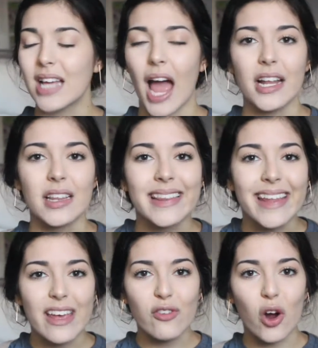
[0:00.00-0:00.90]
kind of
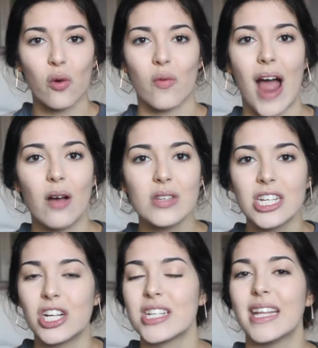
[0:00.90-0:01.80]
live around
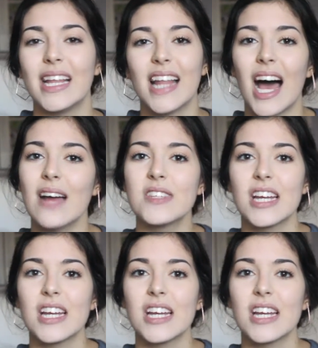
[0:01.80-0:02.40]
in our daily lives.